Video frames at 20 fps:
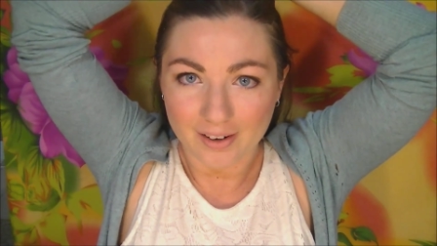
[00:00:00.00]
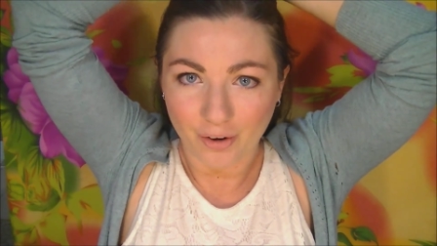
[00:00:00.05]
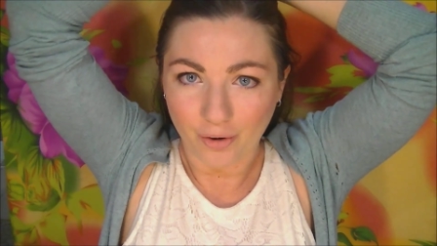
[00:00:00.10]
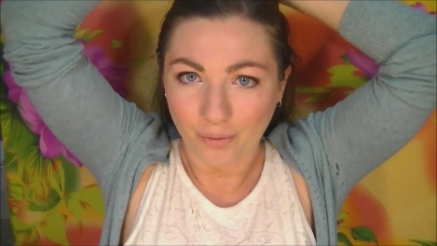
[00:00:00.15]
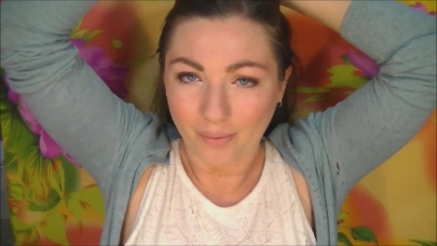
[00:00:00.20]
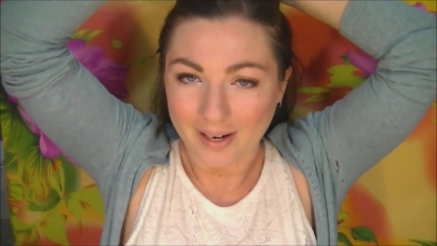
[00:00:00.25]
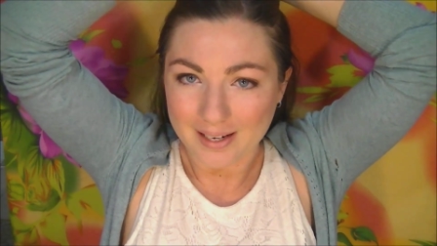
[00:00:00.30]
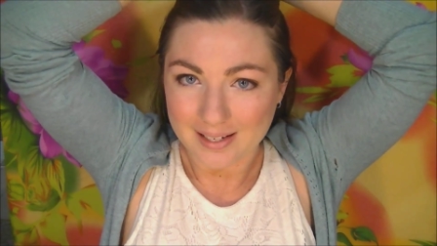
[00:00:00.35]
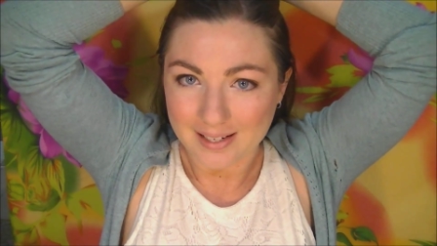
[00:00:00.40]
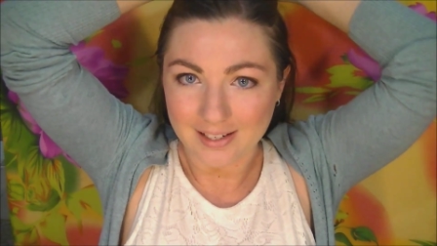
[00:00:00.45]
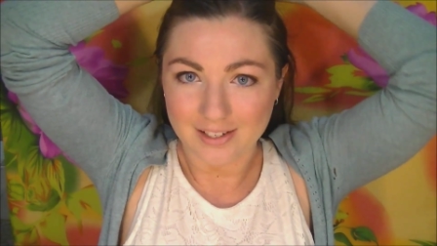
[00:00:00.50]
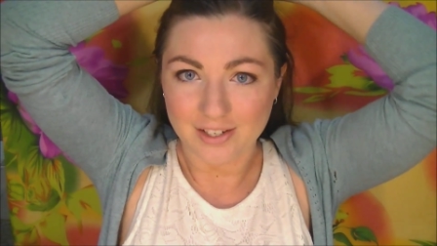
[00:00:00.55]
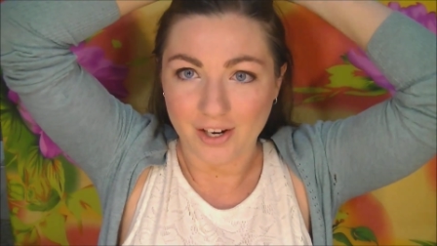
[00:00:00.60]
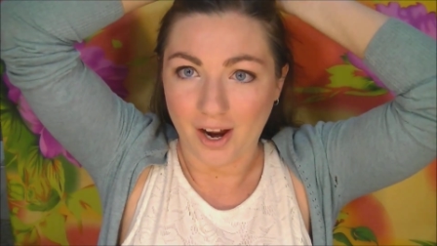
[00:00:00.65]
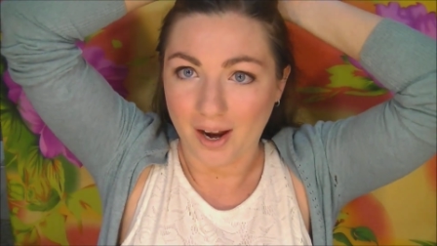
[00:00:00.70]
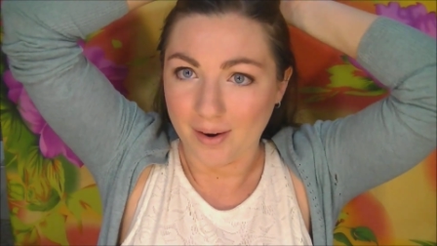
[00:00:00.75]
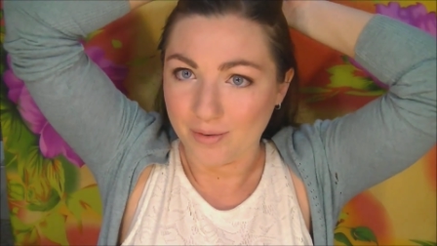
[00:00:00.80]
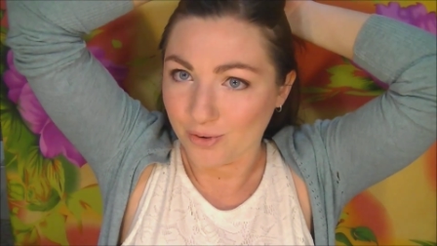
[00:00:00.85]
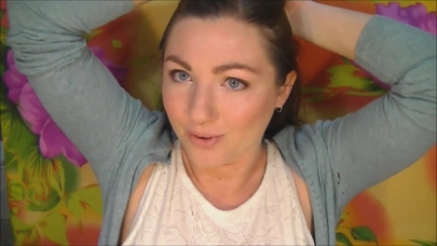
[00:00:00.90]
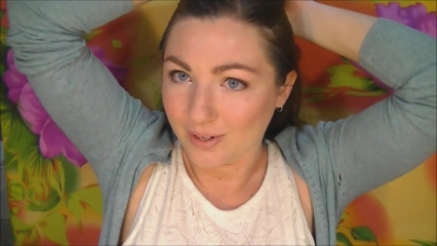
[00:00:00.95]
not wasting
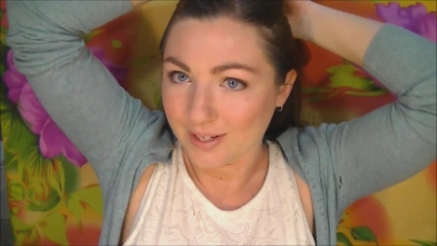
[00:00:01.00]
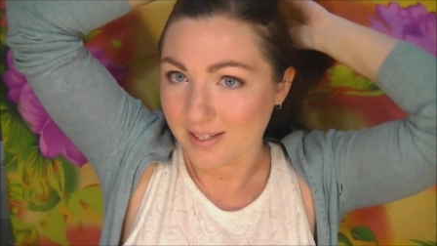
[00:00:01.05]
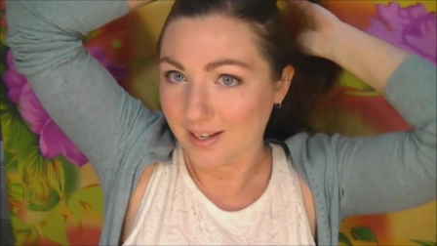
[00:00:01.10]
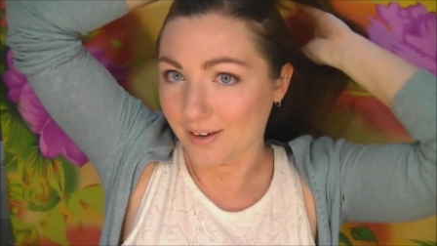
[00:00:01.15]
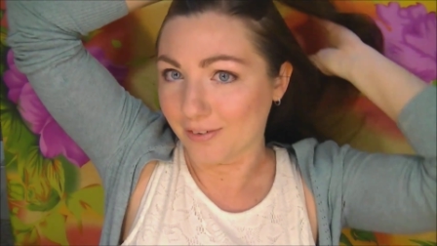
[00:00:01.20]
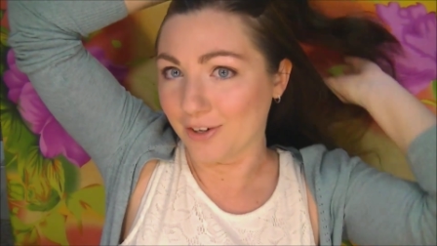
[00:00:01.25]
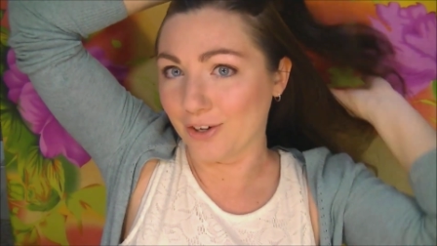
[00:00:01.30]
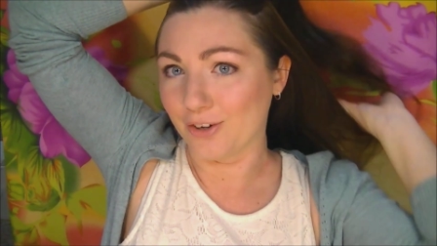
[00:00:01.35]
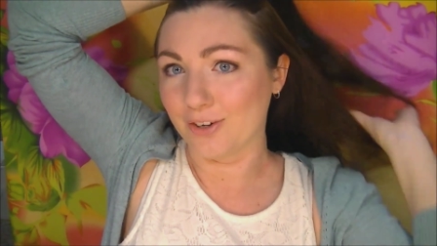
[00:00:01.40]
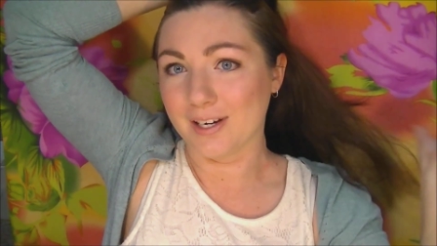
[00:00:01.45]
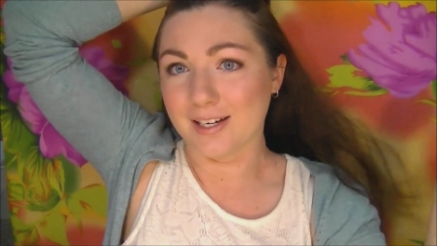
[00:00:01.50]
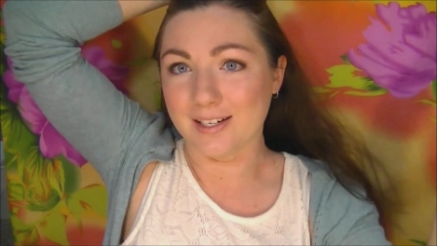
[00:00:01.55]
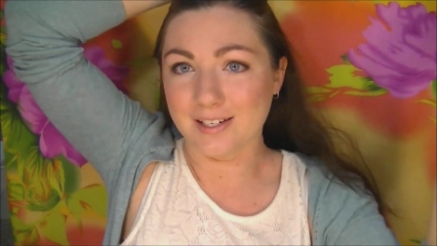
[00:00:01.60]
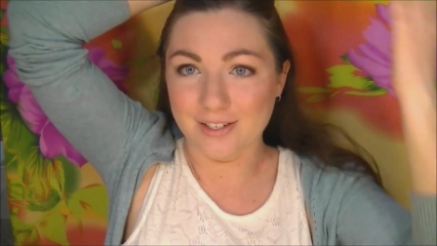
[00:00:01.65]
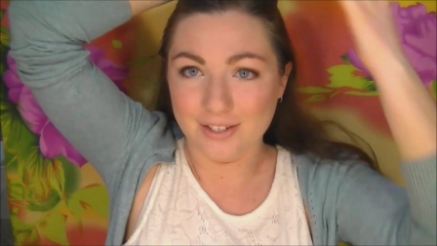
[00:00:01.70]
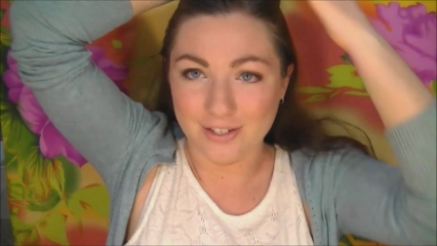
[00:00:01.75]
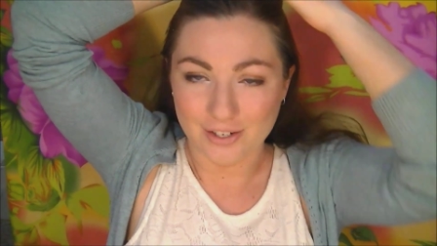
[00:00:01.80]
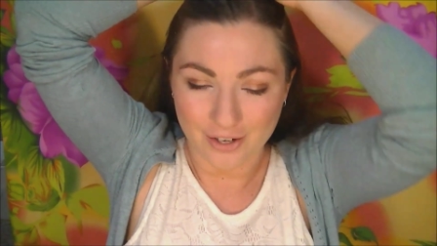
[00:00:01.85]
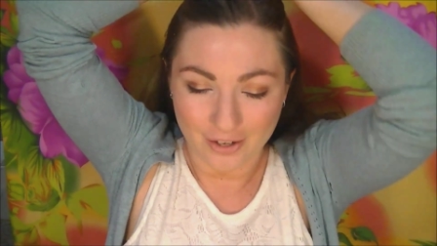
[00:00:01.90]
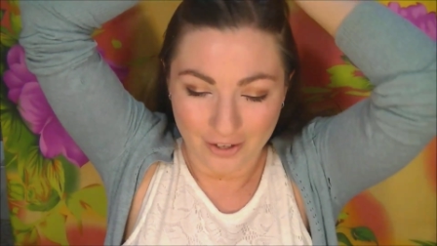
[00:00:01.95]
time doing stuff I don't need to
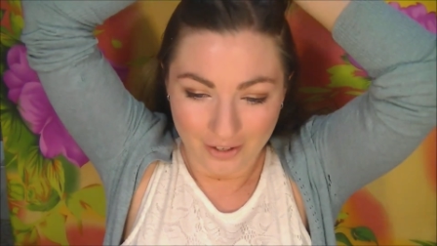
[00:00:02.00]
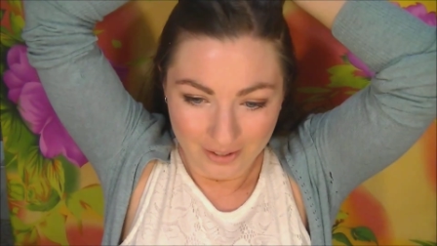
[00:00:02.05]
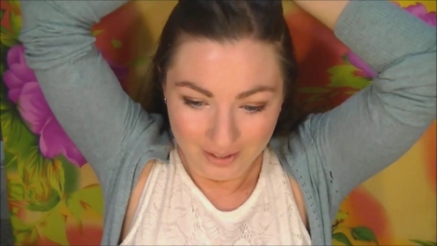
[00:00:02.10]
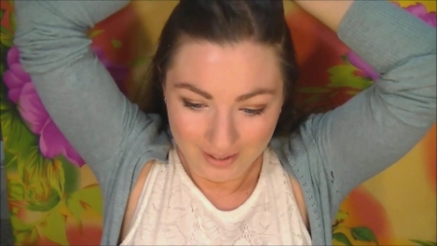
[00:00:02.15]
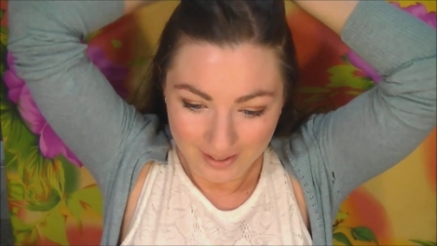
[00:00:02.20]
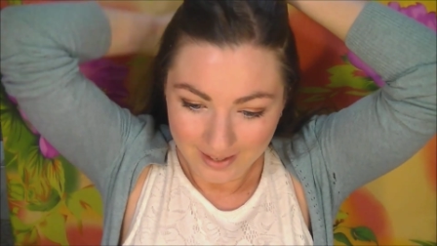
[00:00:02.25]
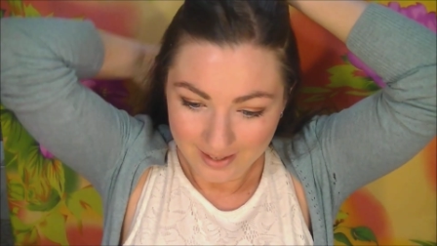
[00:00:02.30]
do.